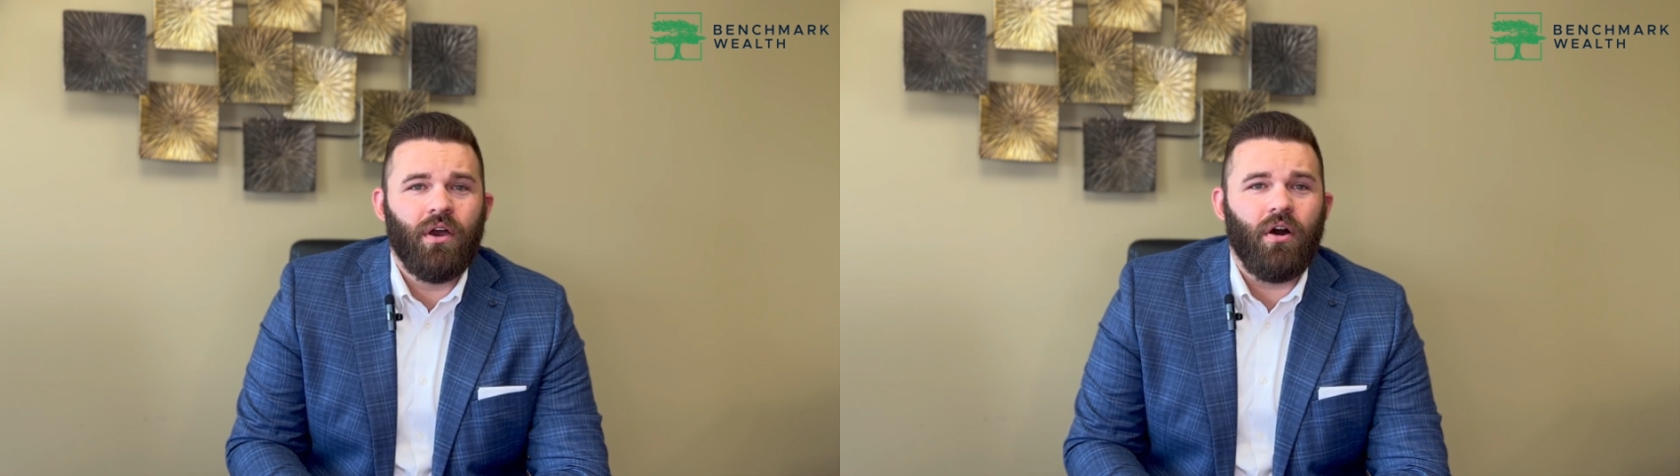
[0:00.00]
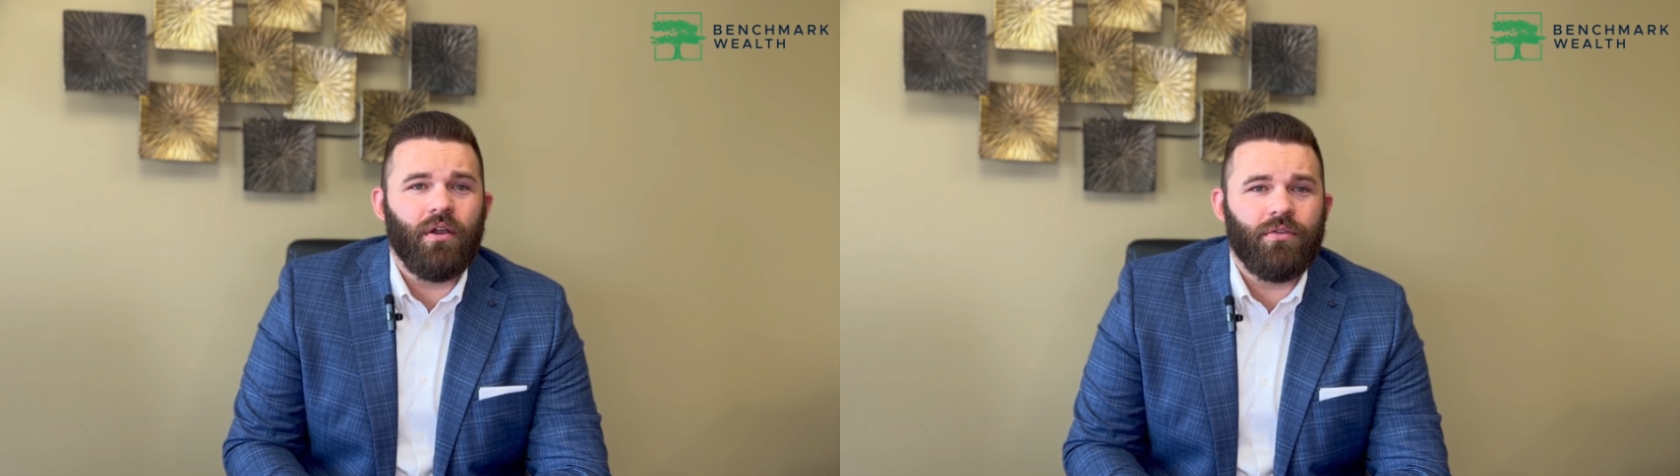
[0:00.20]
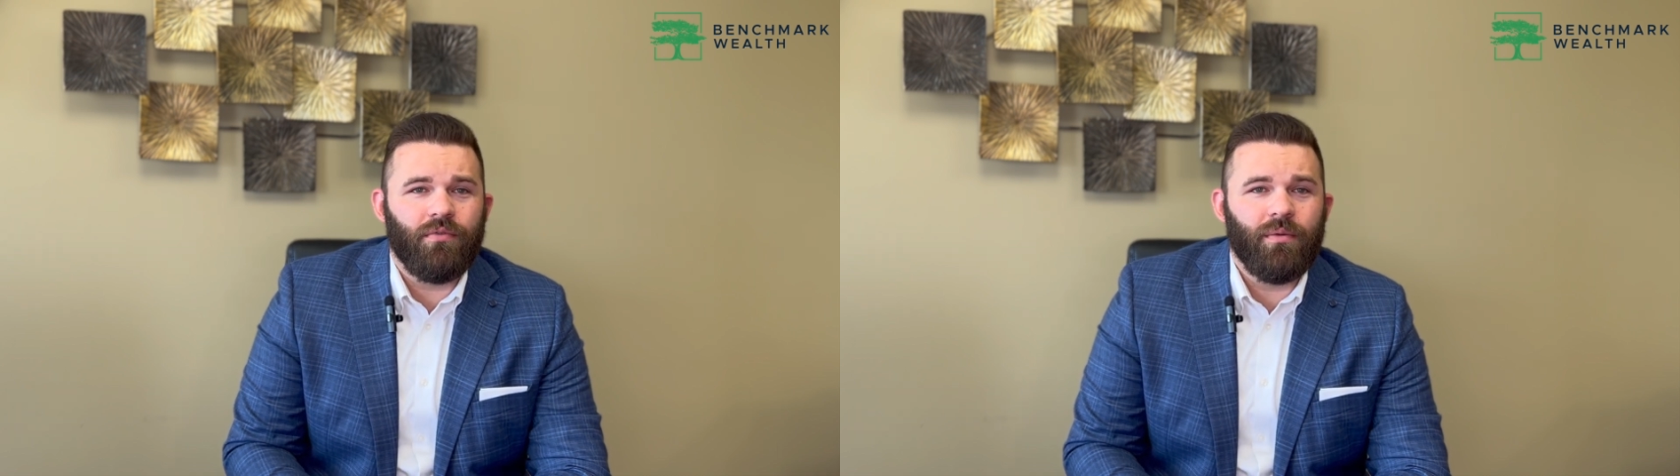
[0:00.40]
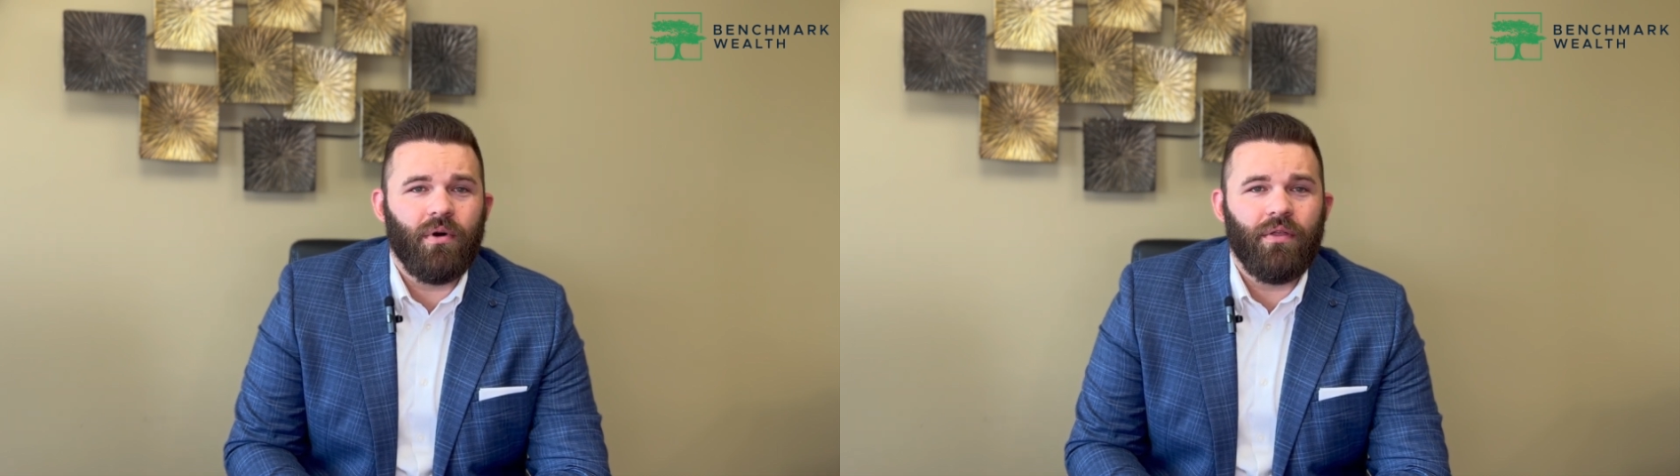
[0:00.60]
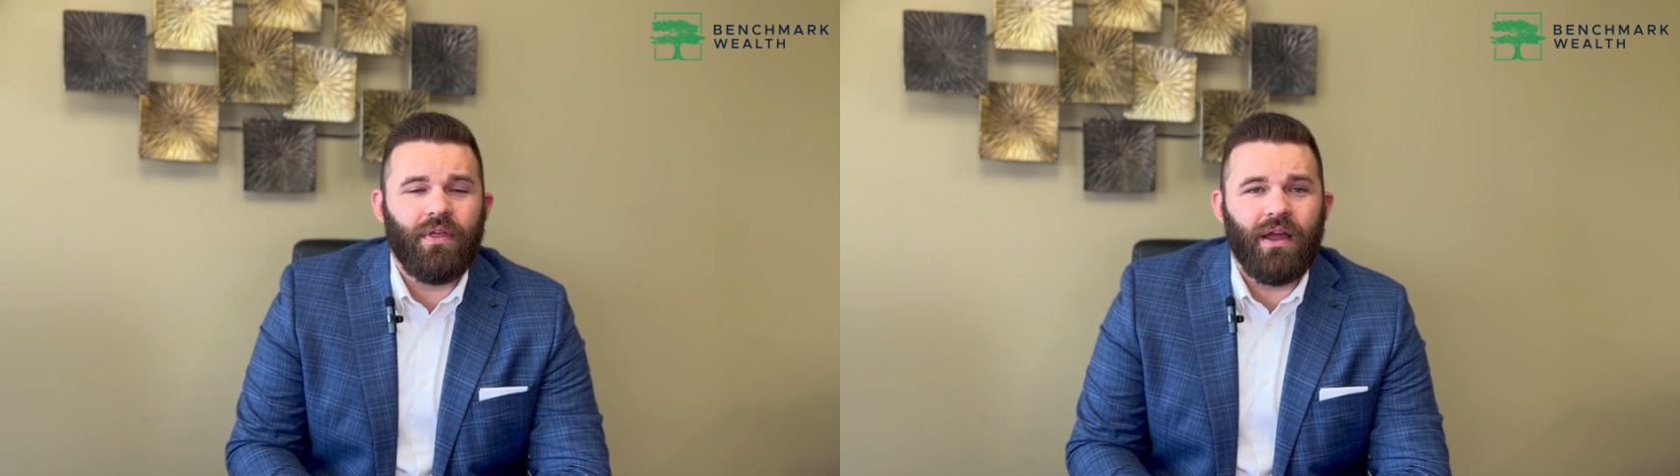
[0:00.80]
on a
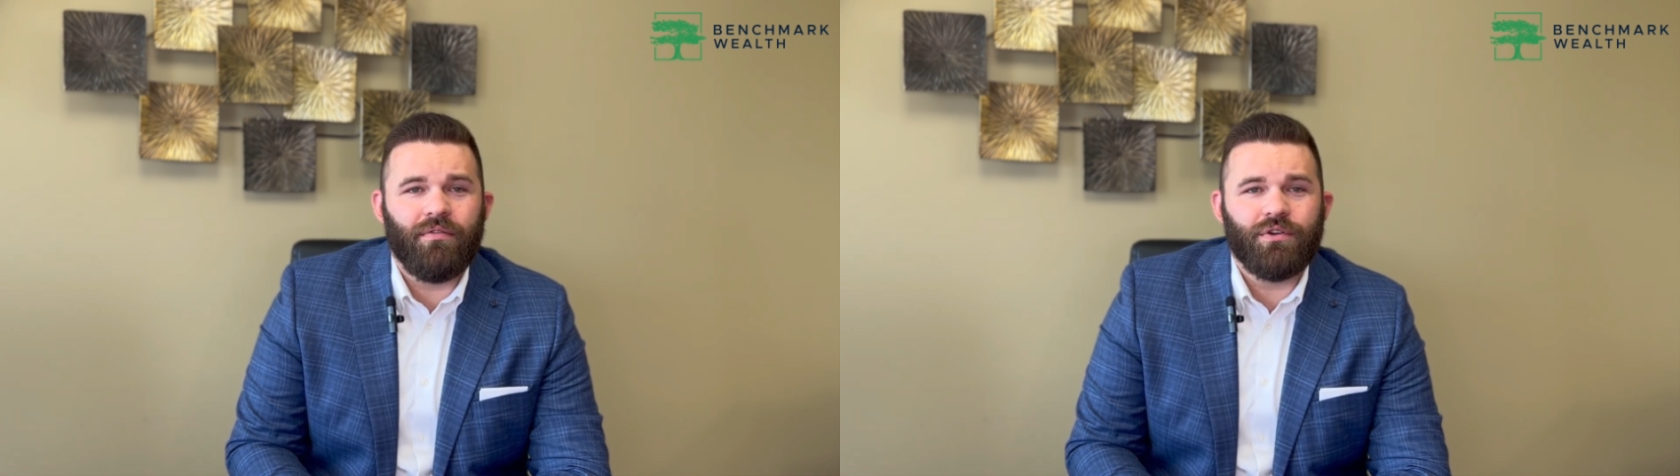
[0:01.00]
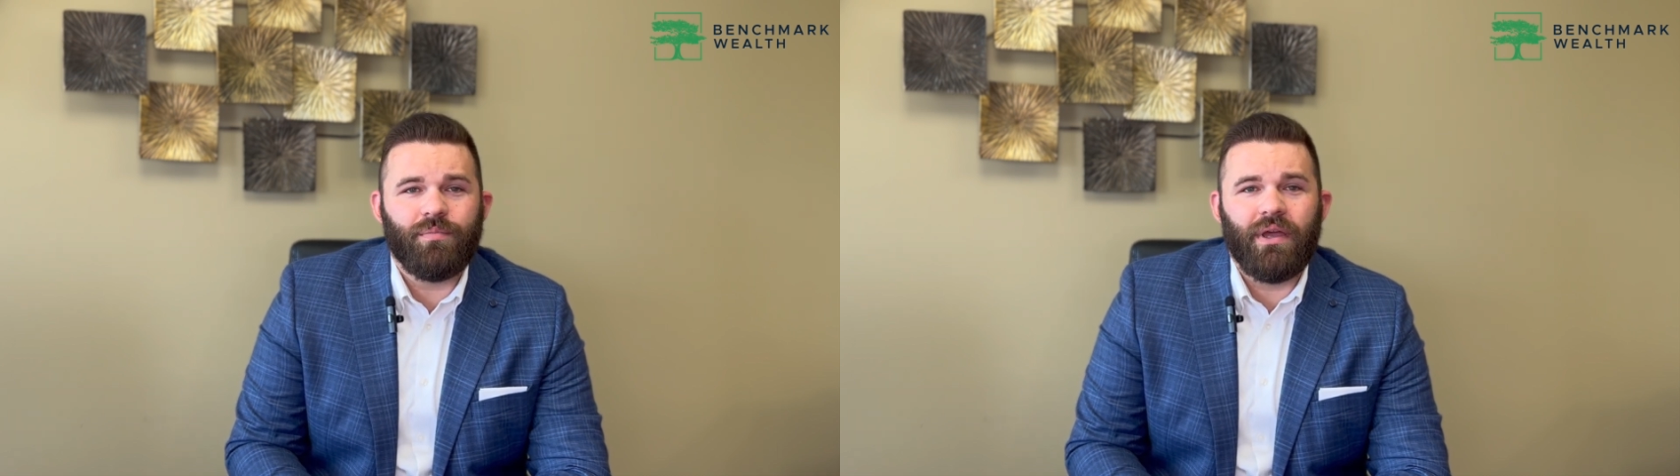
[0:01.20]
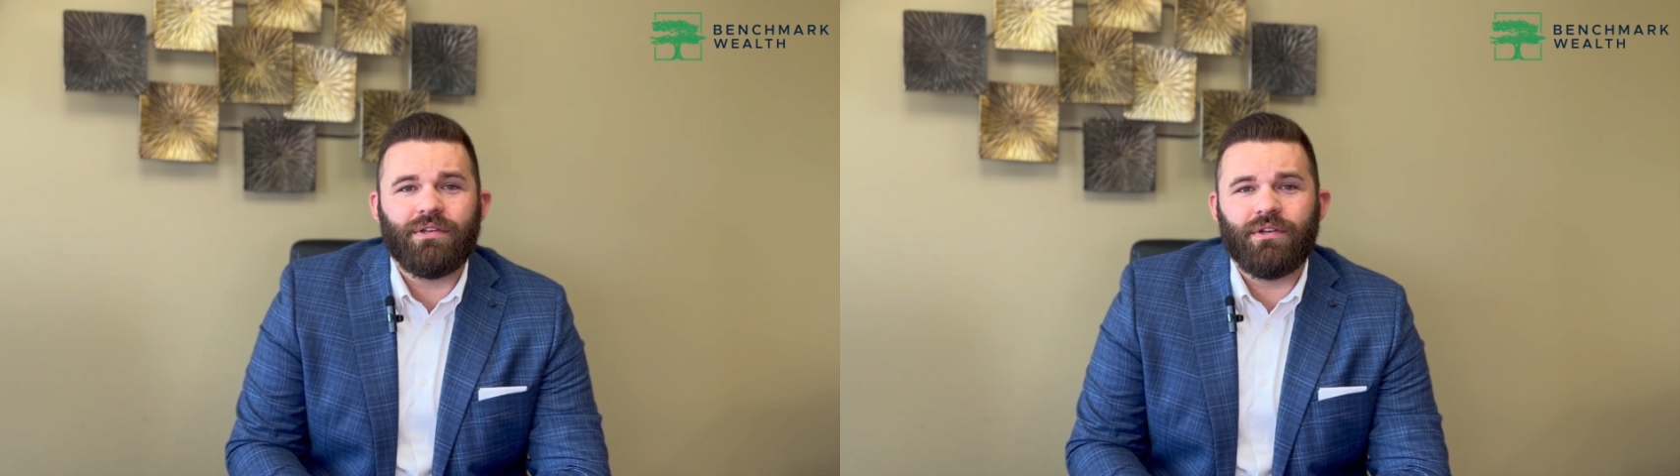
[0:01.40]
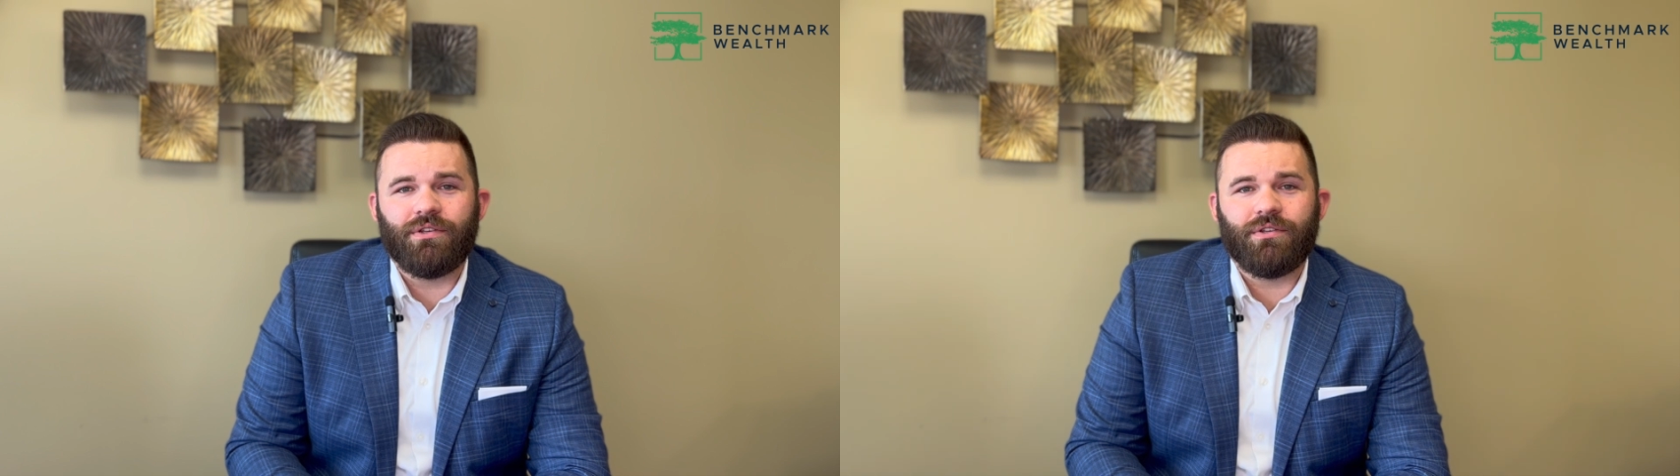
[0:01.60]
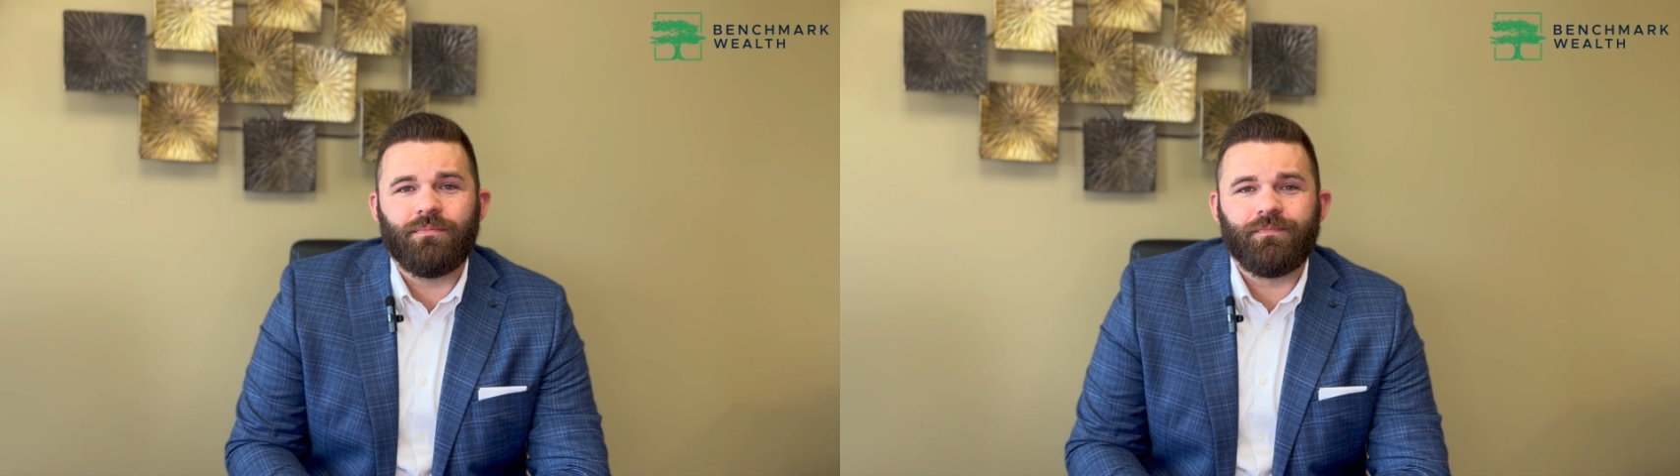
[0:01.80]
3-month average
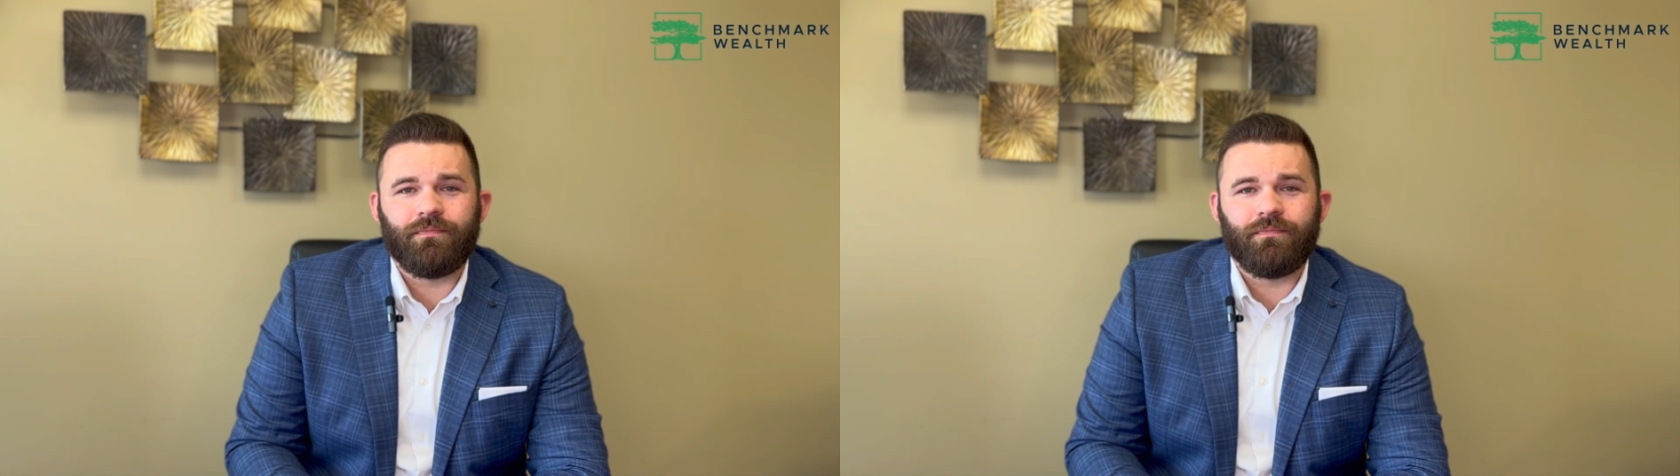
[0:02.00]
basis.